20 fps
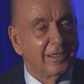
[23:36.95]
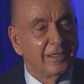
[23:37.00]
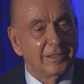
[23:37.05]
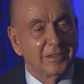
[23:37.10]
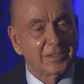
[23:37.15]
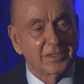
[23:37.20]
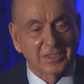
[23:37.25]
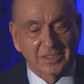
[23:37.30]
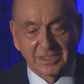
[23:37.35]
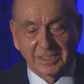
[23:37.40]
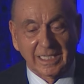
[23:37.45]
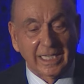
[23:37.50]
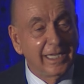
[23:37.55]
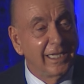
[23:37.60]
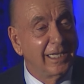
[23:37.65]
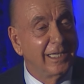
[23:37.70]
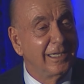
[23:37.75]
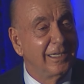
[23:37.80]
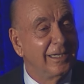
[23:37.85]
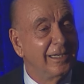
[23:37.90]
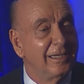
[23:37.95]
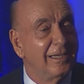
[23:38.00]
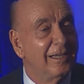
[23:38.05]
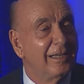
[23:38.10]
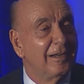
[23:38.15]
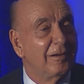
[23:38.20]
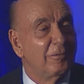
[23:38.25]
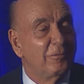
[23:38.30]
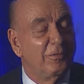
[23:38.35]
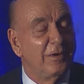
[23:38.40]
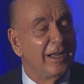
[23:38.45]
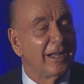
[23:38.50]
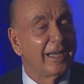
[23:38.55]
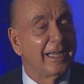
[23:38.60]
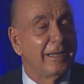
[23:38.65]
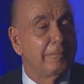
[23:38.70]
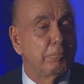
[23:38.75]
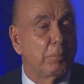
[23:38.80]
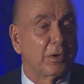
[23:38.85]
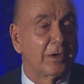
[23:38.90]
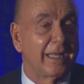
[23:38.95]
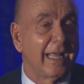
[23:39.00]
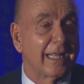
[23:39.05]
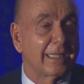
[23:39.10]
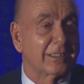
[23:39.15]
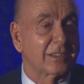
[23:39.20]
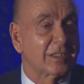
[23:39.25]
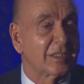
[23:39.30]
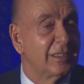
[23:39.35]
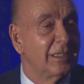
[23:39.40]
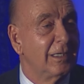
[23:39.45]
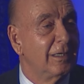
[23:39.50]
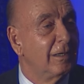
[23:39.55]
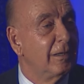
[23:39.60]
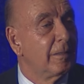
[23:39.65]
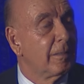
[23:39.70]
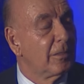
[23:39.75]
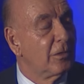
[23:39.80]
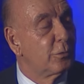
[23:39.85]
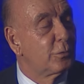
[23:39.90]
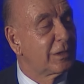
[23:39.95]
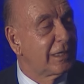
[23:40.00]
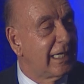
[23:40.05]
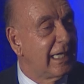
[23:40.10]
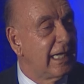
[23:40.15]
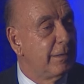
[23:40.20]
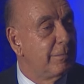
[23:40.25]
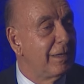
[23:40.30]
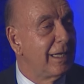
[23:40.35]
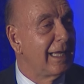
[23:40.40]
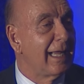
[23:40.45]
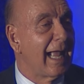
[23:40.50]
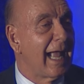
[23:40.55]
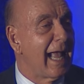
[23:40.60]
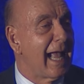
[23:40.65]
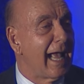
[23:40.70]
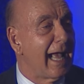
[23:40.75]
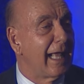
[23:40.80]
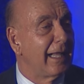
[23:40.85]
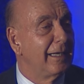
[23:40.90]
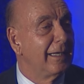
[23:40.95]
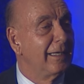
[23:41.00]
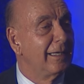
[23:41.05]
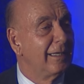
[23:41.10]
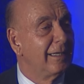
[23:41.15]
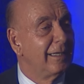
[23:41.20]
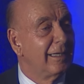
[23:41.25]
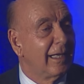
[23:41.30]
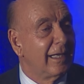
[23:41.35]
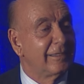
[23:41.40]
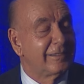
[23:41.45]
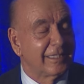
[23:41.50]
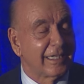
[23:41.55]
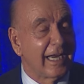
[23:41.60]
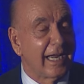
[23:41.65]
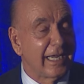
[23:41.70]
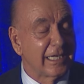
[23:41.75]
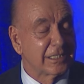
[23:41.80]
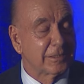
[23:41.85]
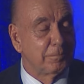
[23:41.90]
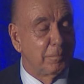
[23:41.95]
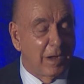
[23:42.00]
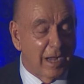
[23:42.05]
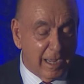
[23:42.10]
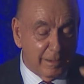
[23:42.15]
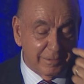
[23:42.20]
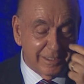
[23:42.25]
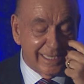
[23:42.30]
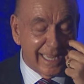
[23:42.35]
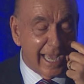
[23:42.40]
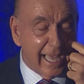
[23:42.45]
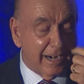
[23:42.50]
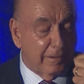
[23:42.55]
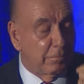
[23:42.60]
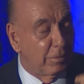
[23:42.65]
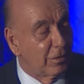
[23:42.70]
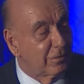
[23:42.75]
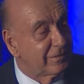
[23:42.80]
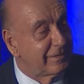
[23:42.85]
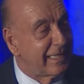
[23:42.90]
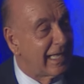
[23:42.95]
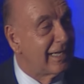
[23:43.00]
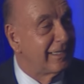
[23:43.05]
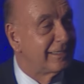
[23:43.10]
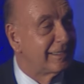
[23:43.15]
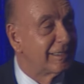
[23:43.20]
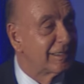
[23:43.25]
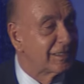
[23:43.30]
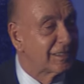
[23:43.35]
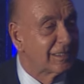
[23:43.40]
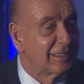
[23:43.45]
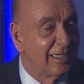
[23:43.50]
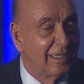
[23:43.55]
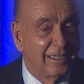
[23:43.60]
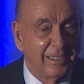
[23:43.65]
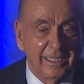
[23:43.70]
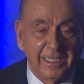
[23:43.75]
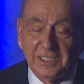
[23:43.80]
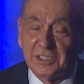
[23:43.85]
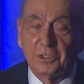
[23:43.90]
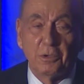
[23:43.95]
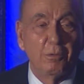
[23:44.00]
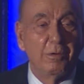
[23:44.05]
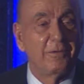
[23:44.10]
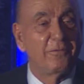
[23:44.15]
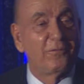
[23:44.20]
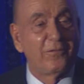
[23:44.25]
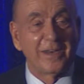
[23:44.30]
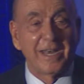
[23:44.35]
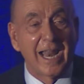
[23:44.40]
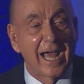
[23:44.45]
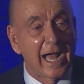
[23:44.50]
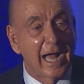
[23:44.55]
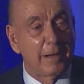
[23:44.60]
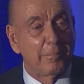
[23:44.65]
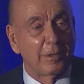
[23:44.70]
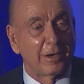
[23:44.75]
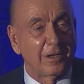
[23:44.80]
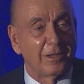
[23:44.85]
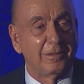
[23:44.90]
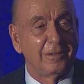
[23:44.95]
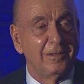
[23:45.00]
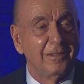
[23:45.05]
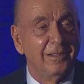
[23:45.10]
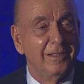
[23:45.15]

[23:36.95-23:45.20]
skiing, really gets leukemia he had, and today his mom and dad are both dentists. He's doing phenomenal